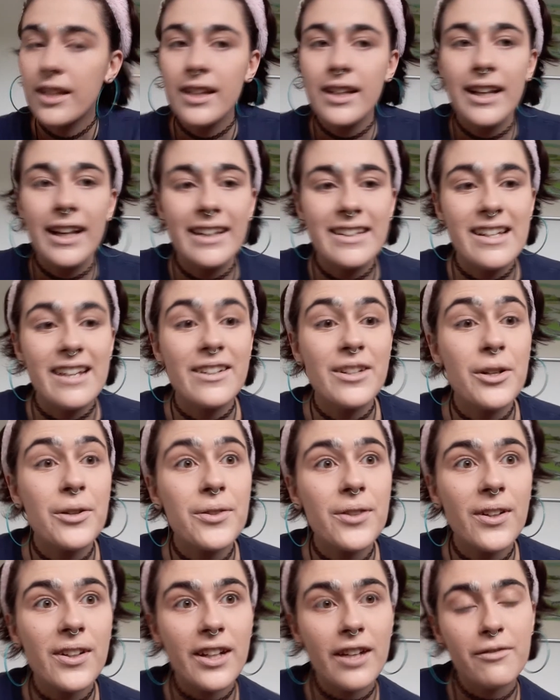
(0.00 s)
And I know
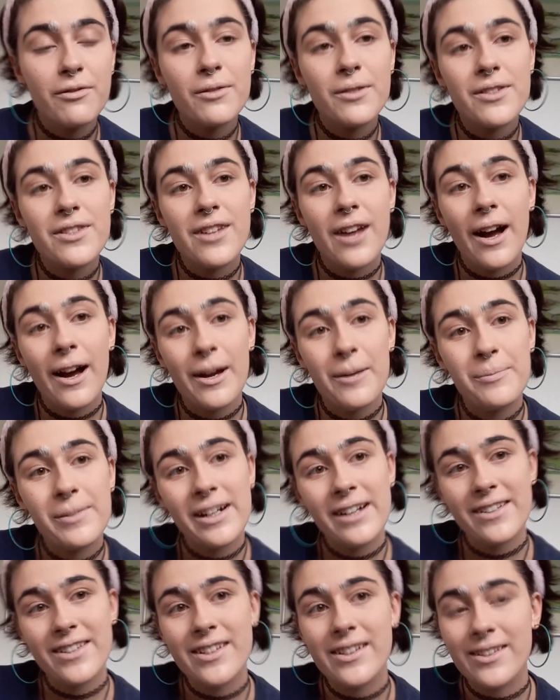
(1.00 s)
not everyone's
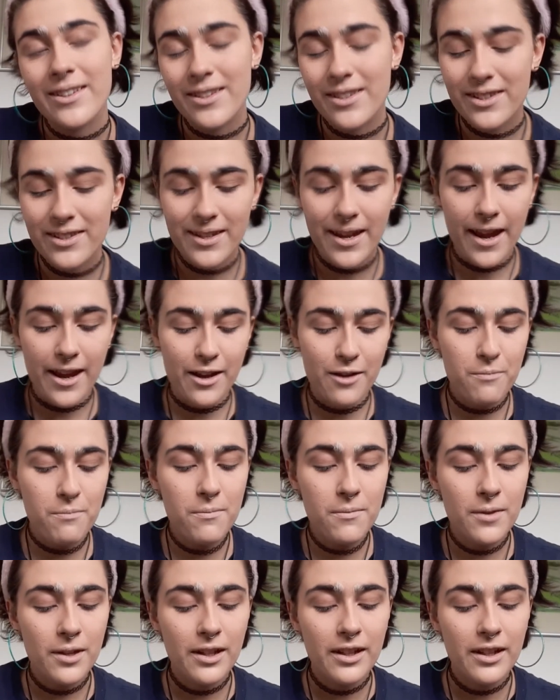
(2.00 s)
eyebrows are the same,